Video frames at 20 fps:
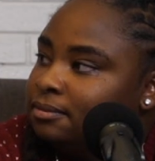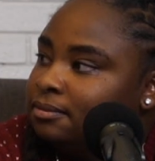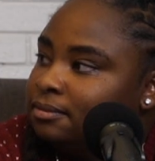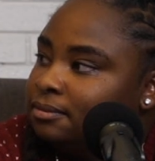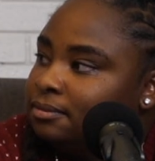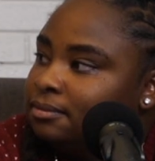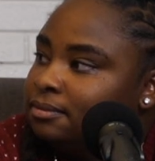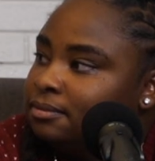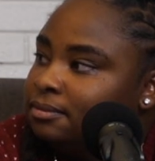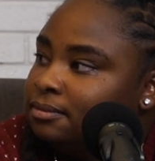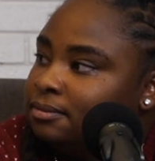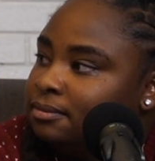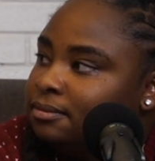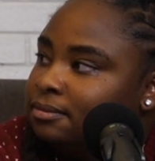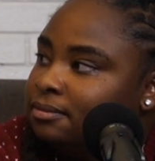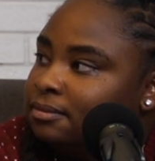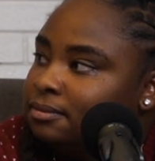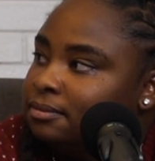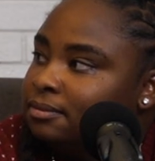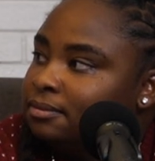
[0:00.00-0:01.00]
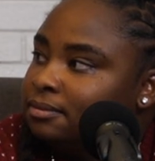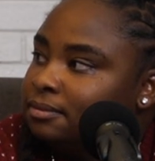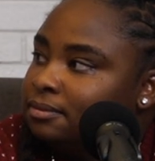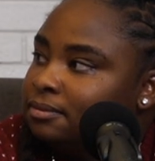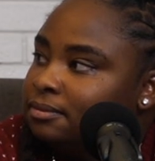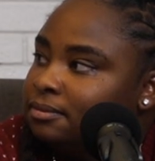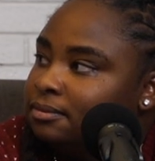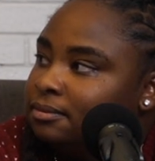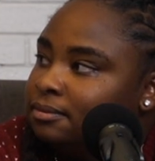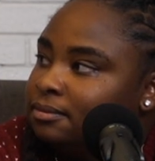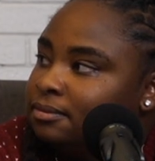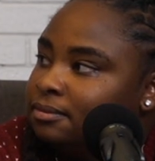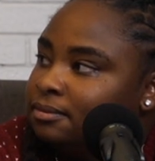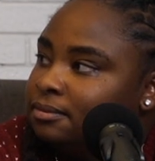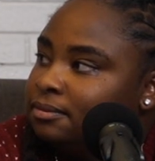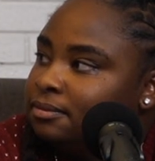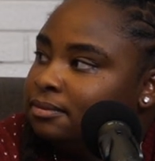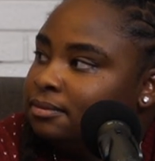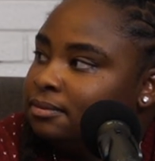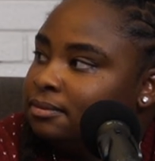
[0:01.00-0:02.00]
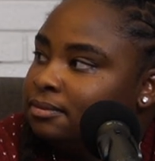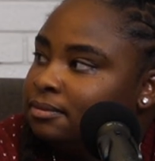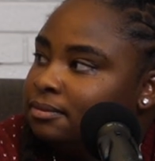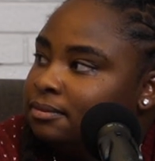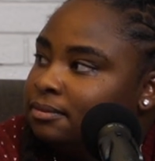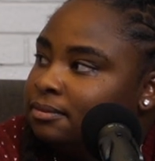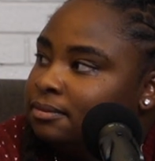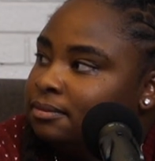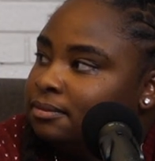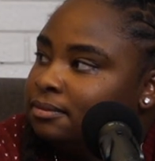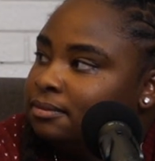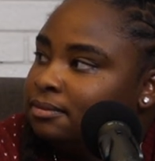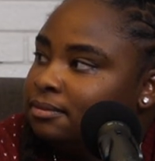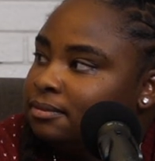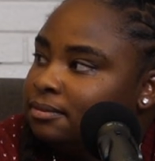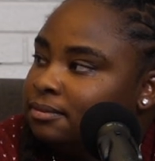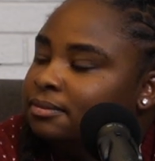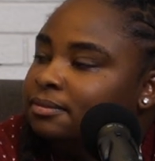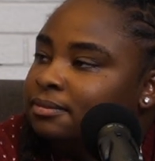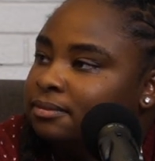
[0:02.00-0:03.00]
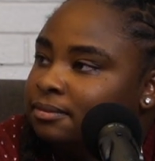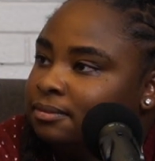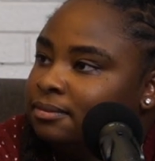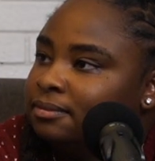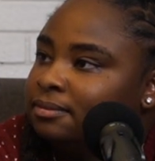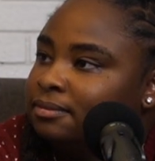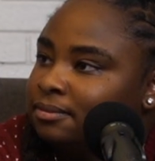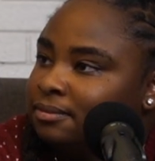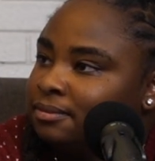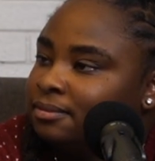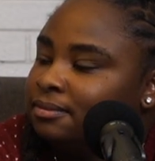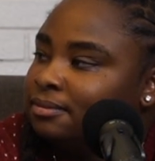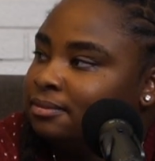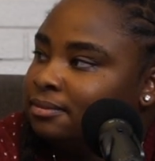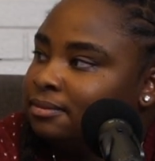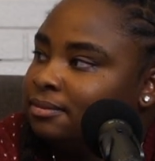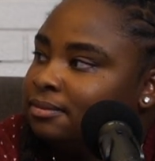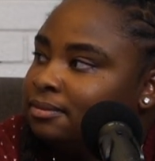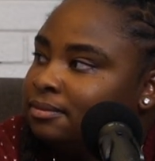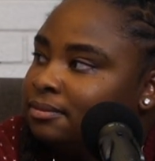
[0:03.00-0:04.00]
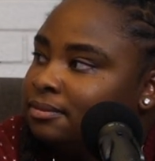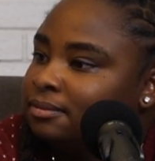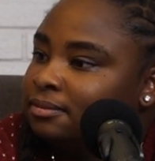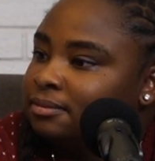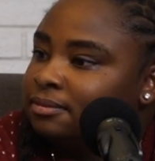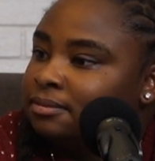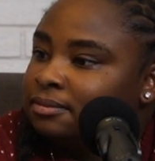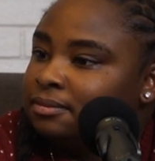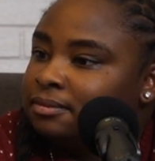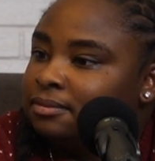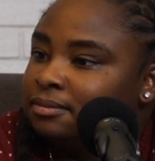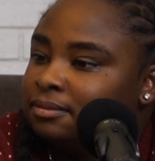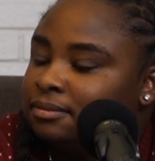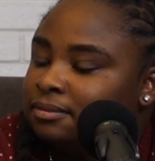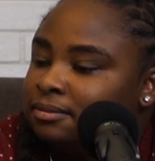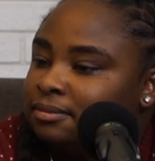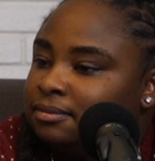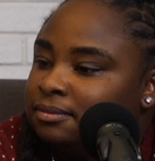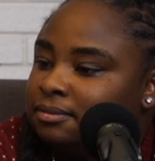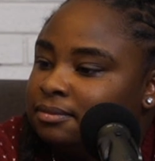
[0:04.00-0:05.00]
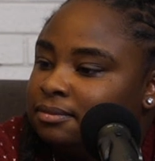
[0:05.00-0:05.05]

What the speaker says: (silent)